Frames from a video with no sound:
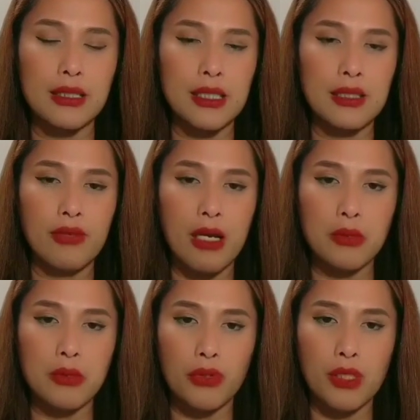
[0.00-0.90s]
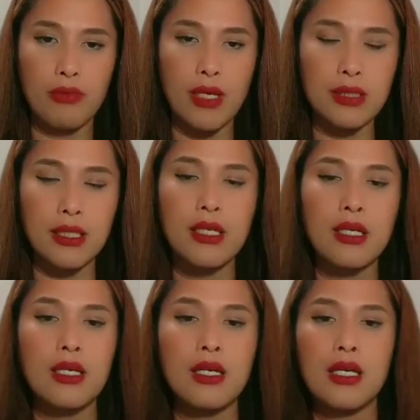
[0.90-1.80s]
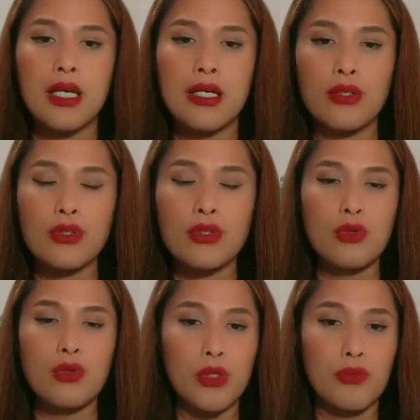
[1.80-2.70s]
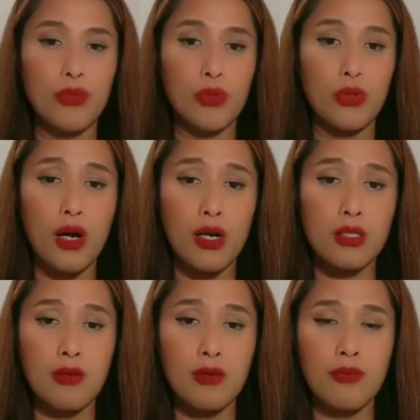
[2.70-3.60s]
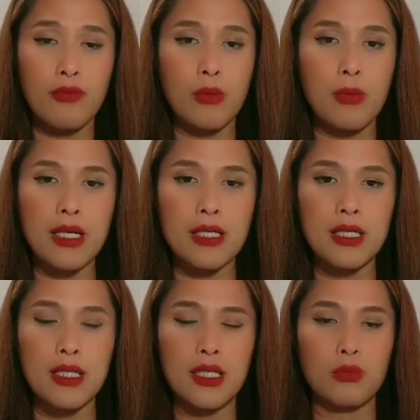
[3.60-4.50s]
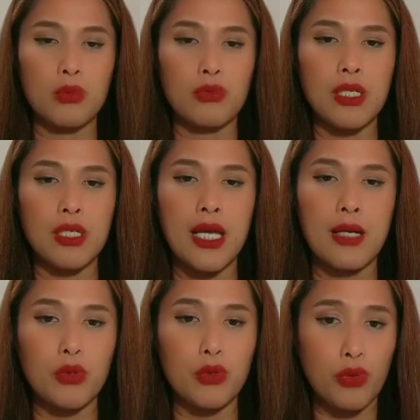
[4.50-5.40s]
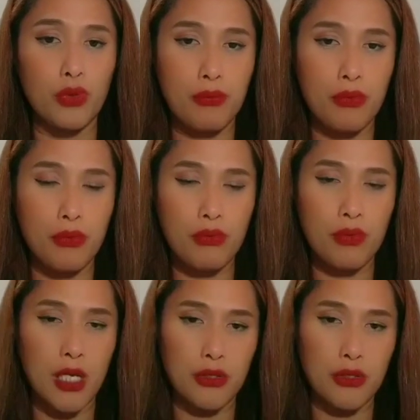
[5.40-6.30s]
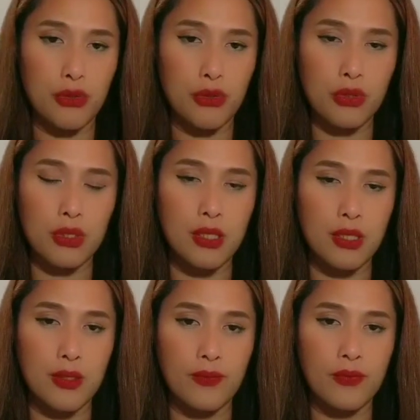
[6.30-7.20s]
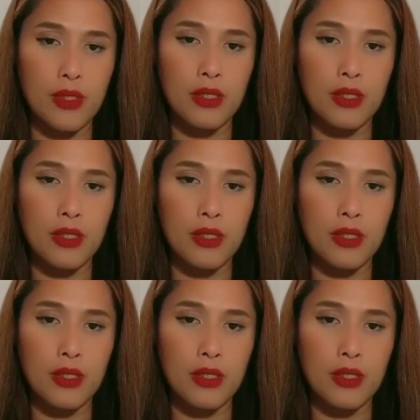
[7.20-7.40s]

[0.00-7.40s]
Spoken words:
anti-inflammatory effect. And also, if you are suffering from acne, it will really help you to improve and reduce the